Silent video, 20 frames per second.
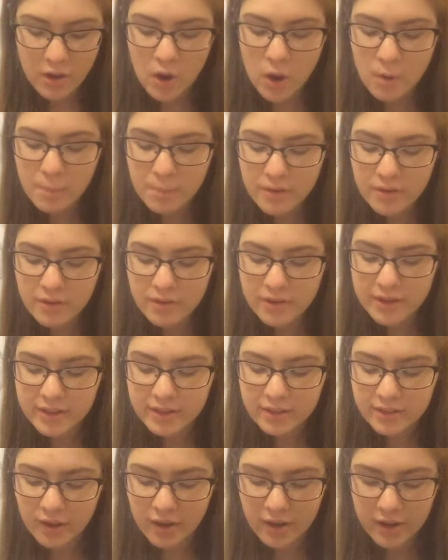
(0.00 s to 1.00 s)

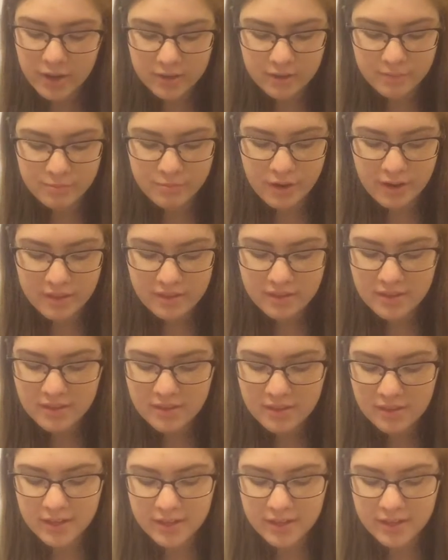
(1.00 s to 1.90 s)
Opioids are depressants